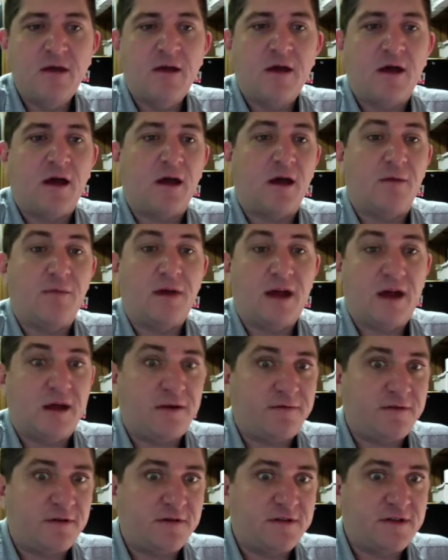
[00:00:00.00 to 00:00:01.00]

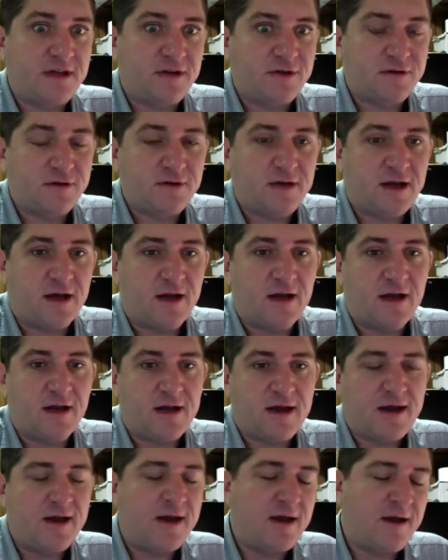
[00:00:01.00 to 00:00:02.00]

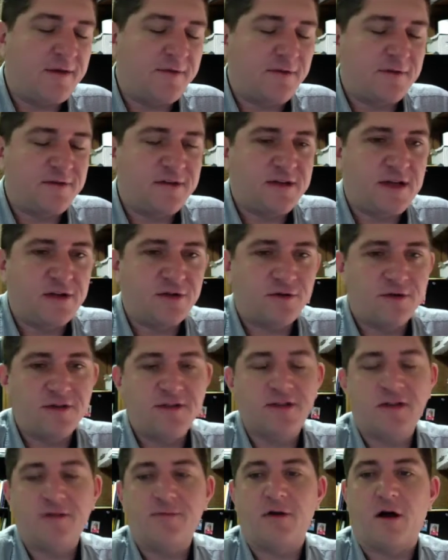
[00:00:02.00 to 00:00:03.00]

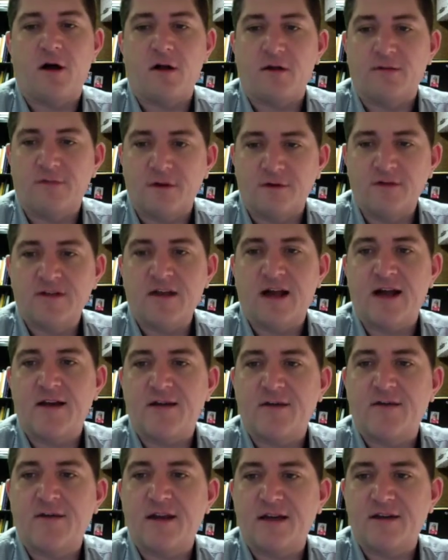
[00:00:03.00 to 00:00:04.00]
ethnocentrism, all of those
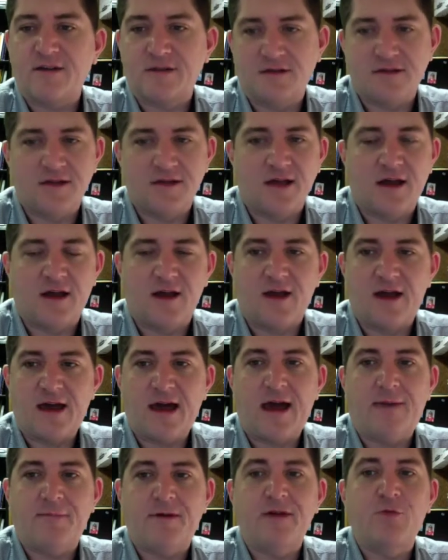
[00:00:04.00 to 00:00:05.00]
kind of things
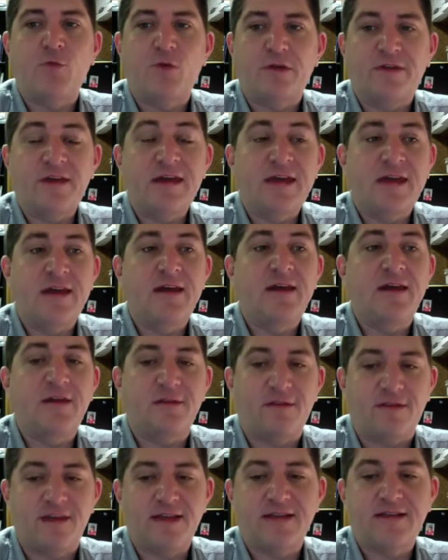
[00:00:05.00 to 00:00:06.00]
happen within
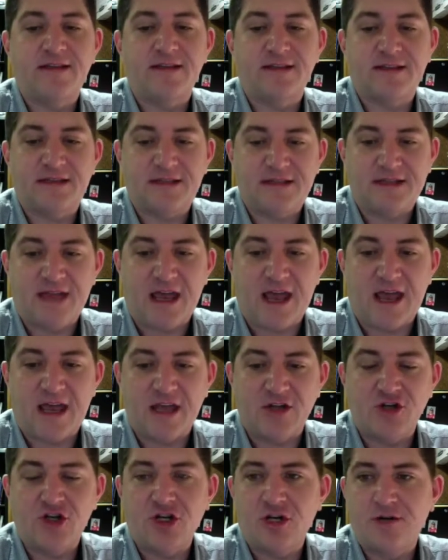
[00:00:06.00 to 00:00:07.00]
this
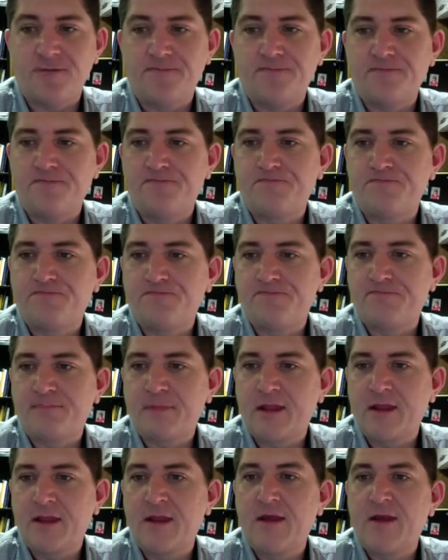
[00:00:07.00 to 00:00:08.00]
stage.
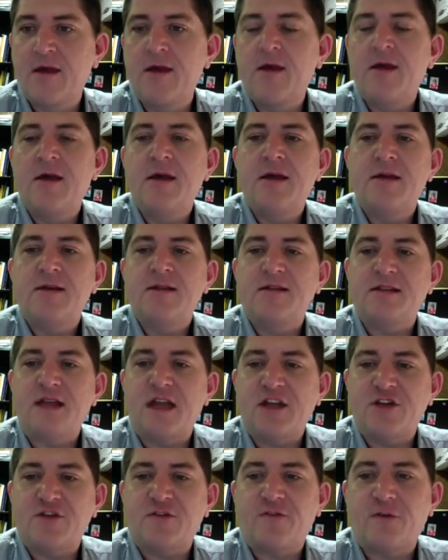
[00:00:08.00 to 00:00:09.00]

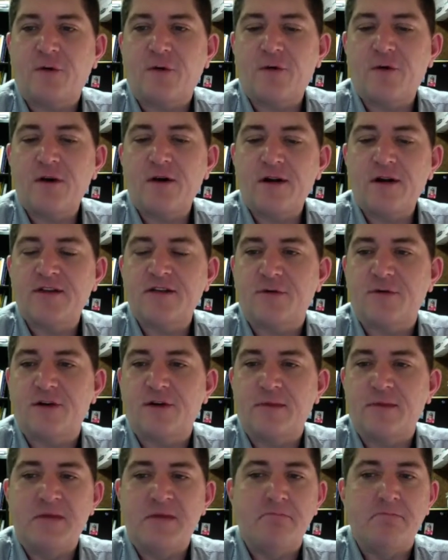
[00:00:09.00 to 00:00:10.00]
Stage 4 is
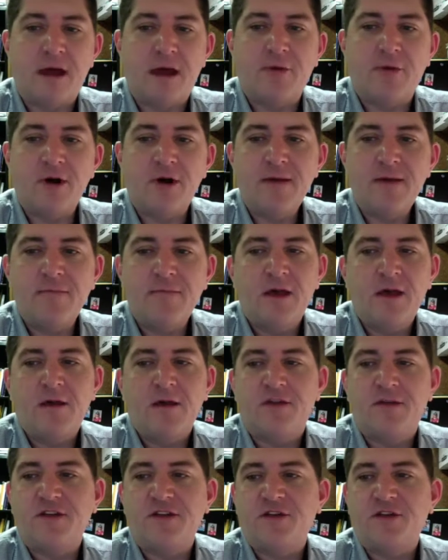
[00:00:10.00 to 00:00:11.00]
going to be memory.
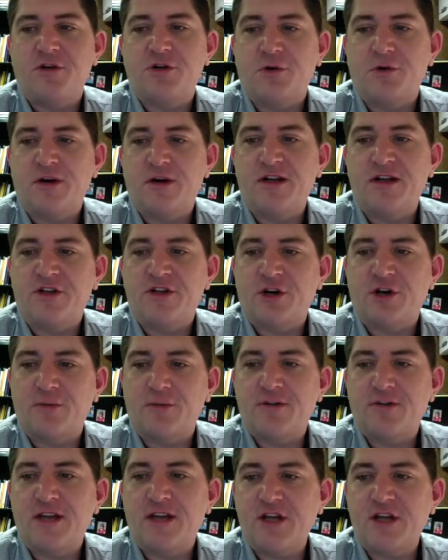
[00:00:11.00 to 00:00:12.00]
This is your
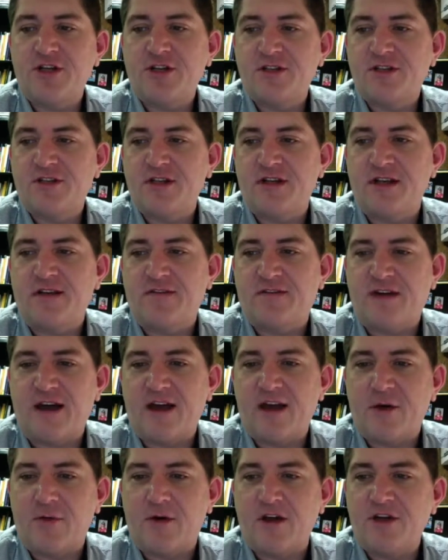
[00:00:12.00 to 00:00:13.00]
interpretations and
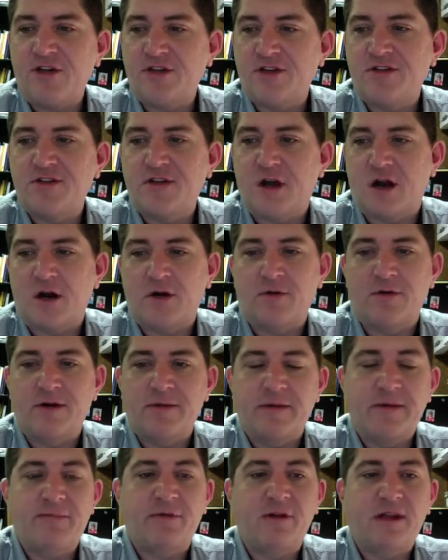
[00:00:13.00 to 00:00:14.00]
evaluations are
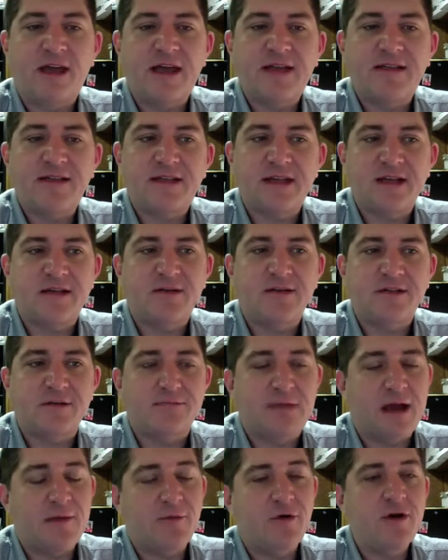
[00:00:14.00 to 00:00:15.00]
going to be placed into
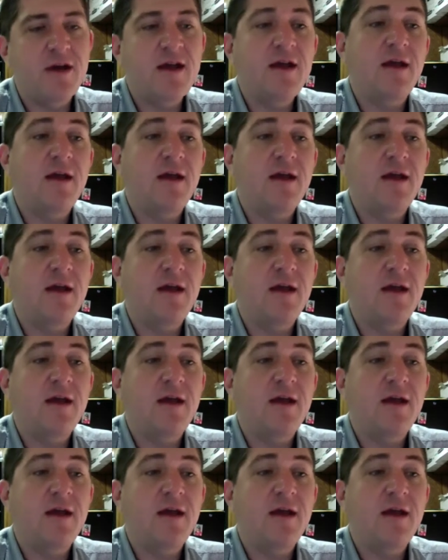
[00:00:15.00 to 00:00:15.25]
memory,